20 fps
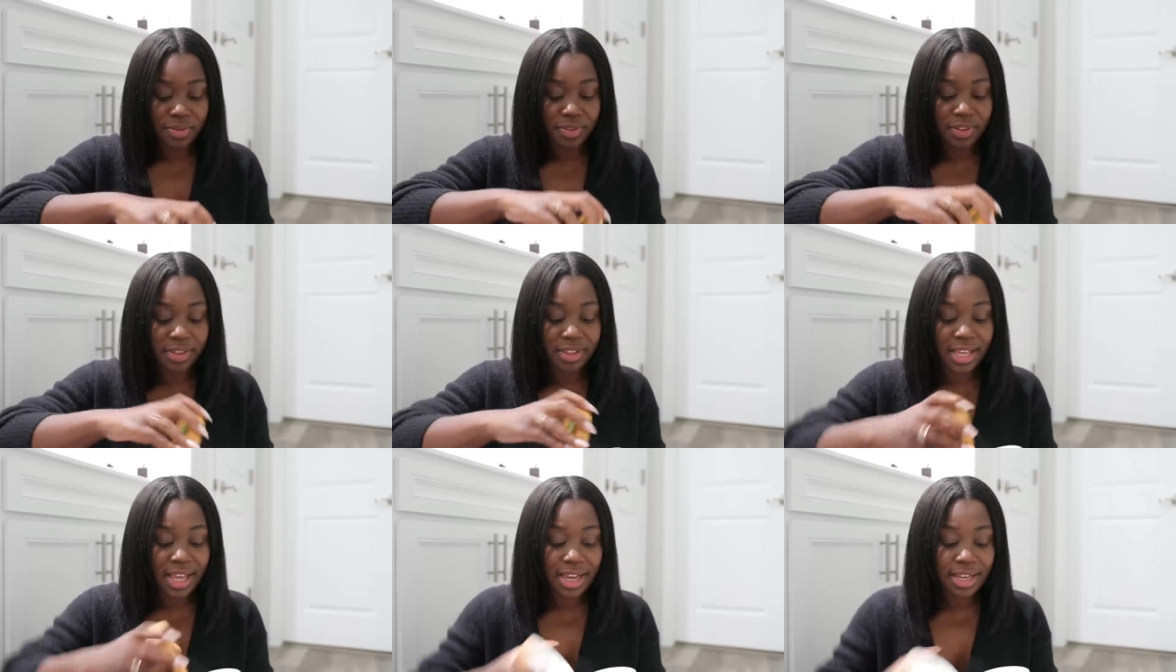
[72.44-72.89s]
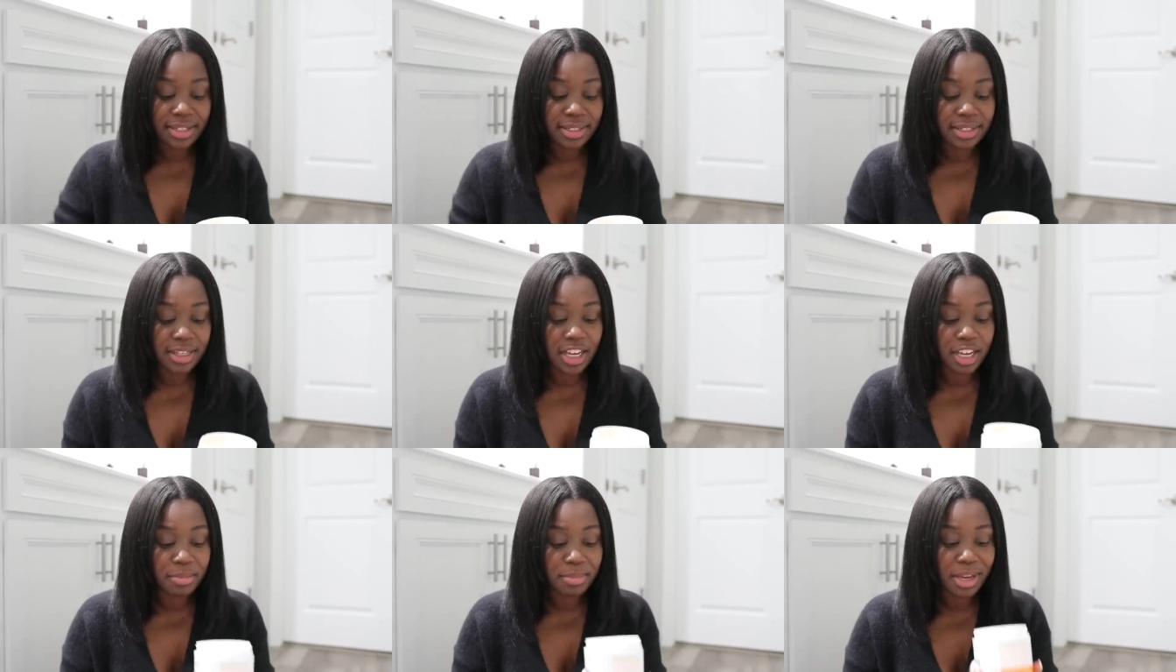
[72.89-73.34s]
The
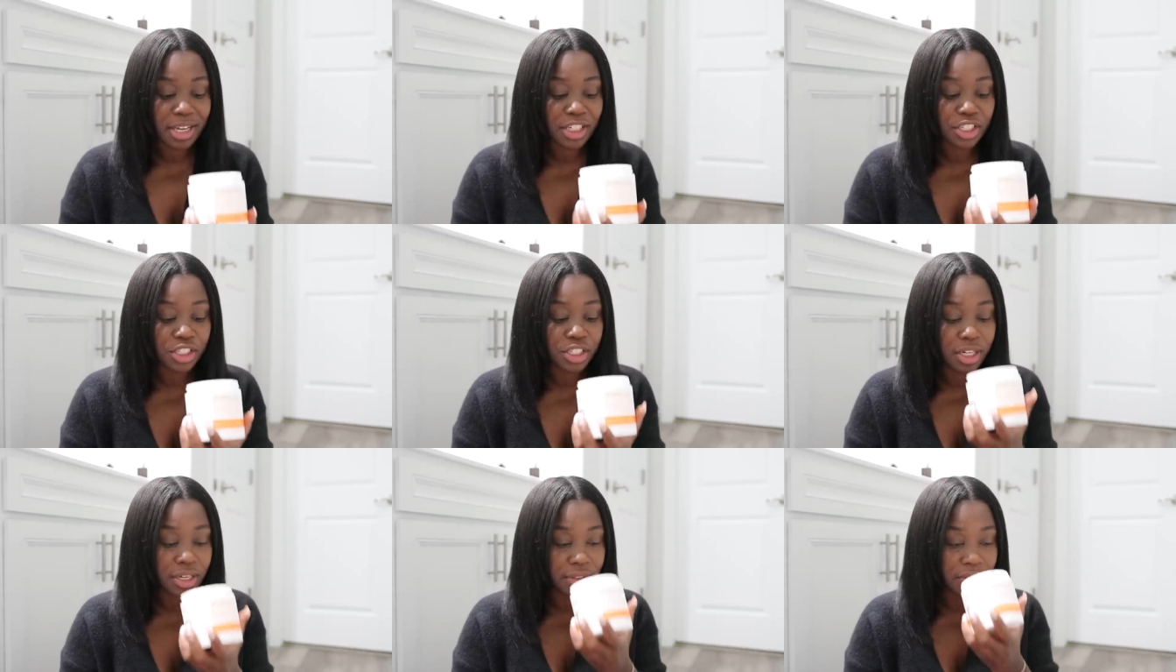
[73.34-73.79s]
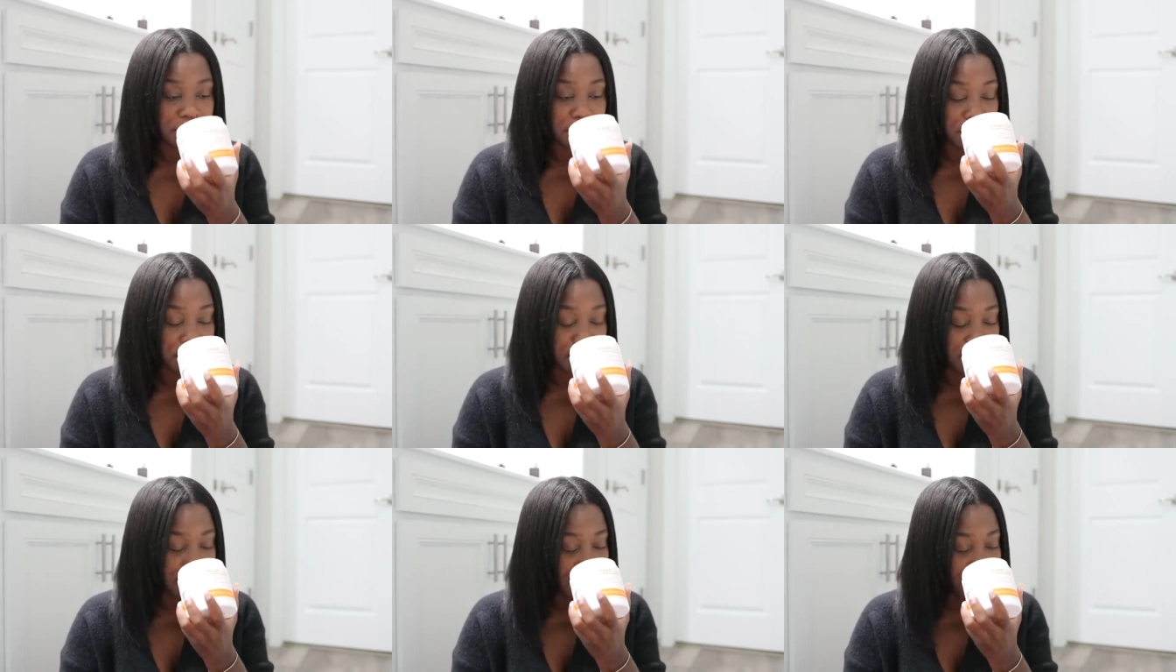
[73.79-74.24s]
last time I shared this
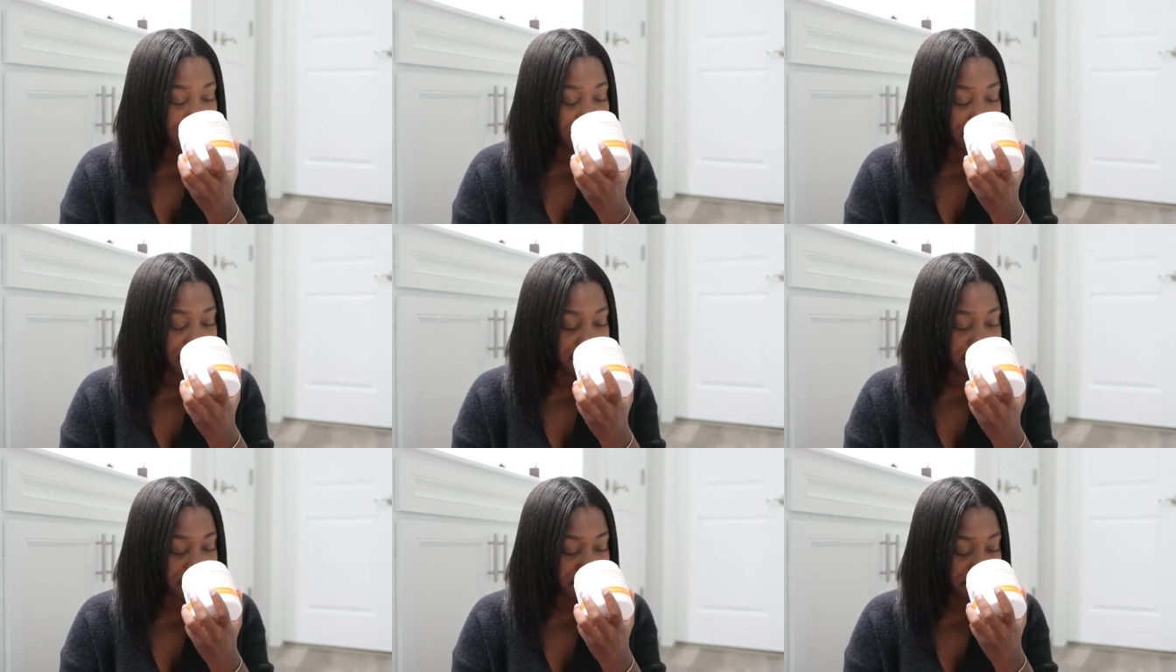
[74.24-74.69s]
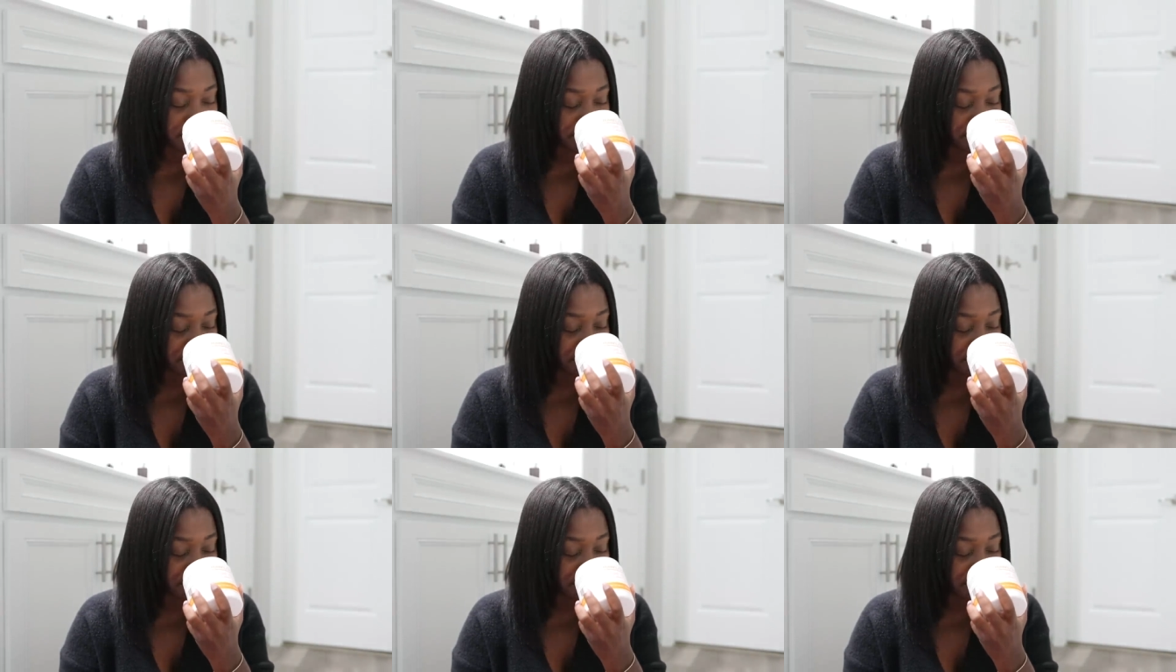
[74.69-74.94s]
with you guys,